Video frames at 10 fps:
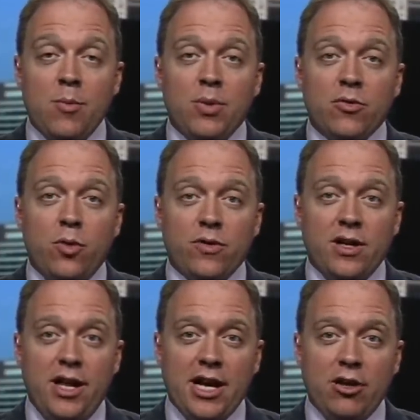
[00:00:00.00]
But of course,
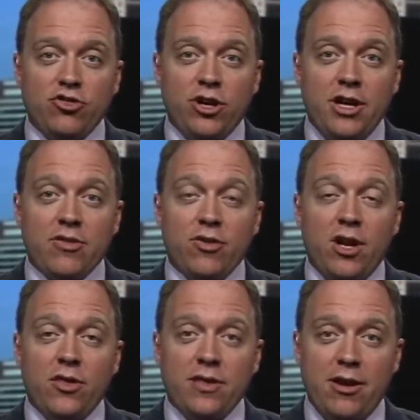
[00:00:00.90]
unlike Algeria, it's
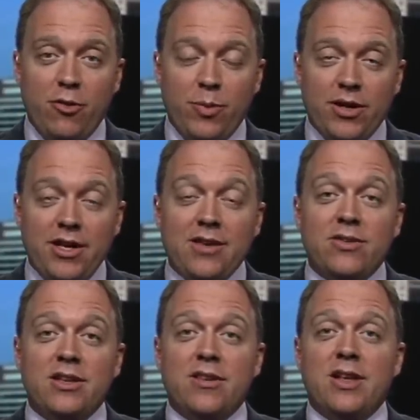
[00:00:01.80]
not at the center of the Middle
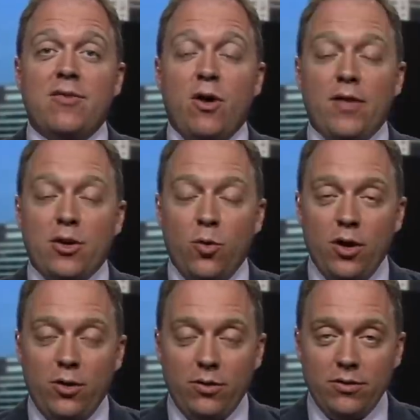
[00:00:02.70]
East. It doesn't have all that
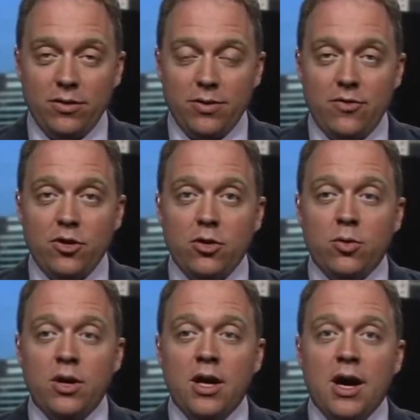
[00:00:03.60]
oil revenue.